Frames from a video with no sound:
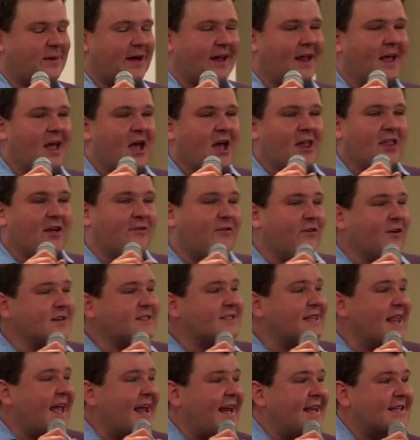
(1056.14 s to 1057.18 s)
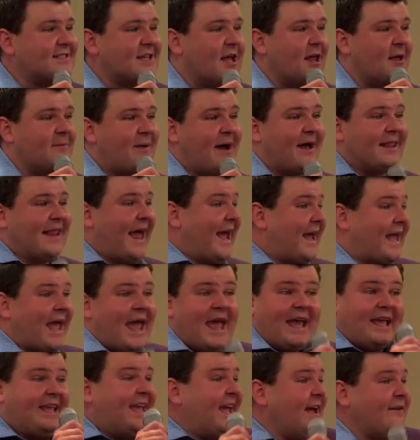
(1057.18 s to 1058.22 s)
but the first lady's all about, like,
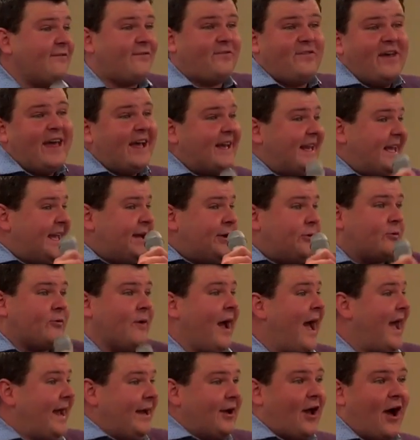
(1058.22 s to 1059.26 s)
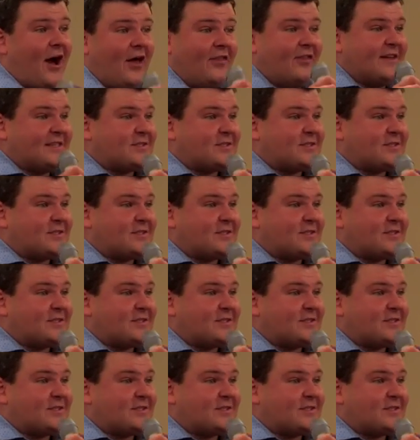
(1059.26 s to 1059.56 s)
get fit, eat right, all